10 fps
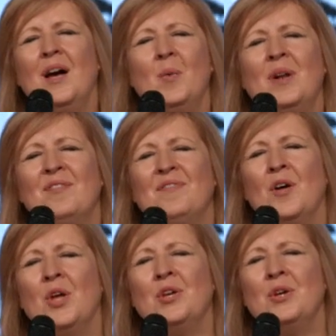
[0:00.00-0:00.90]
I want to
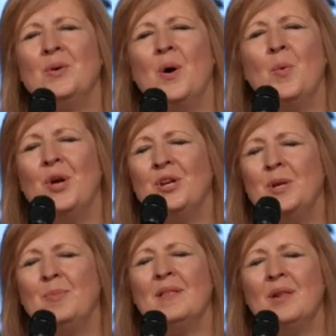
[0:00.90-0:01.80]
follow you. I want you
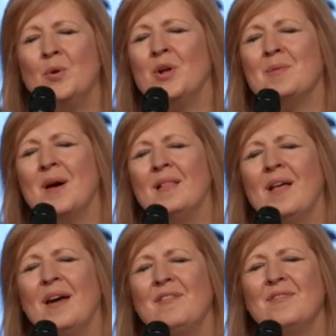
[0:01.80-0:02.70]
to be the Lord of my
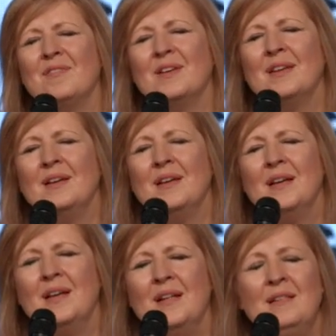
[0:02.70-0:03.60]
life.
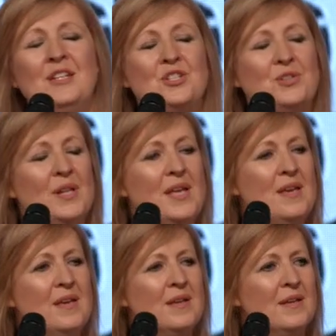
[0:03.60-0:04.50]

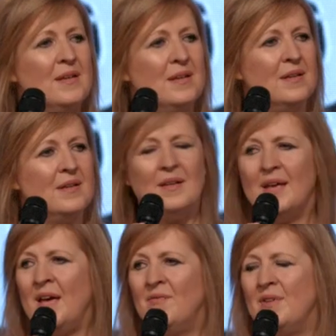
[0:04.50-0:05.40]
Literally,
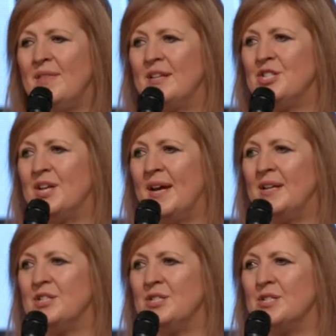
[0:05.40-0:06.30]
everything
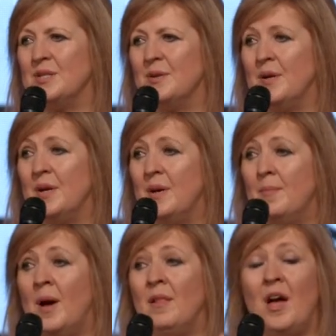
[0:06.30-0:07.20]
changed.
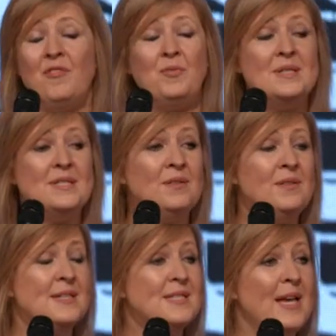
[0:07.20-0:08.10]
My life was still
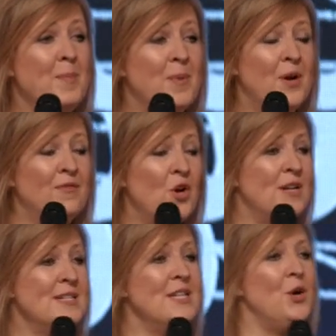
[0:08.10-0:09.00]
the same, but I've got
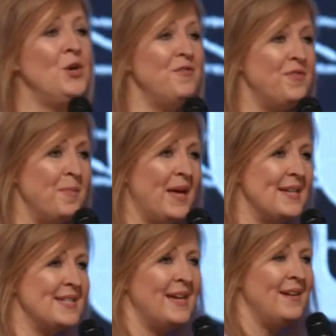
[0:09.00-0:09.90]
to tell you from
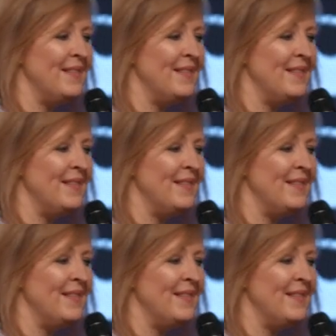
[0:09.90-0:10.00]
that day